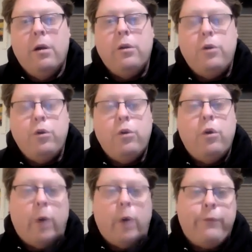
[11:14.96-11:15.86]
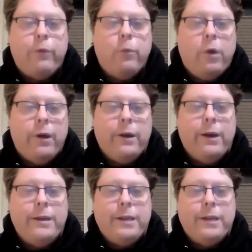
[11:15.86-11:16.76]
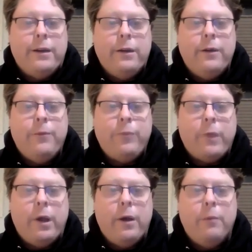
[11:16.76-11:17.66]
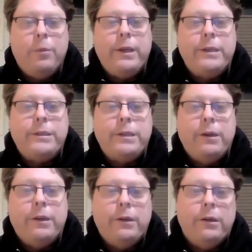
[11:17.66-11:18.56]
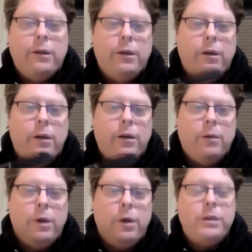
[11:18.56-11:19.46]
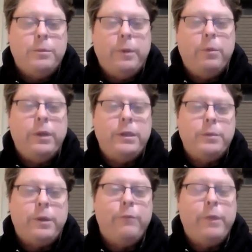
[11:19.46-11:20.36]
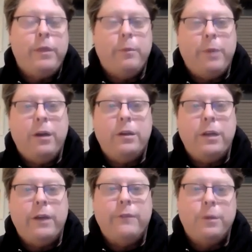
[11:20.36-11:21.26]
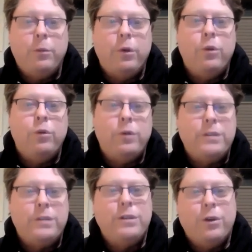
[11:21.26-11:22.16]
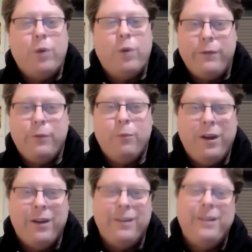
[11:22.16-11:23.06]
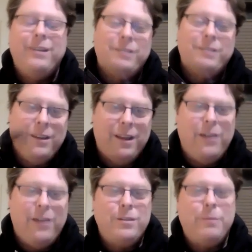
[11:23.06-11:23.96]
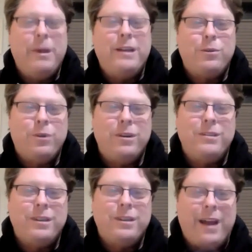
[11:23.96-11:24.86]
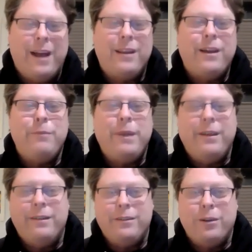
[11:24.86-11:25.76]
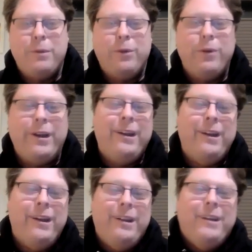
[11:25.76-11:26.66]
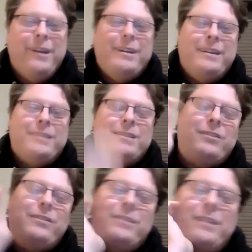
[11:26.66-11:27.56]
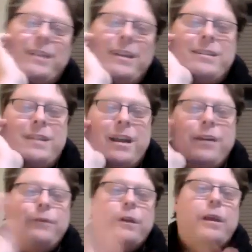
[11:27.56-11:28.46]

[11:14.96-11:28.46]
do you know right from wrong? And I said, please punish me. Please give me the penalty of someone who doesn't know right from wrong. And that was the magic words. She handcuffed me and took me away. And so instead of,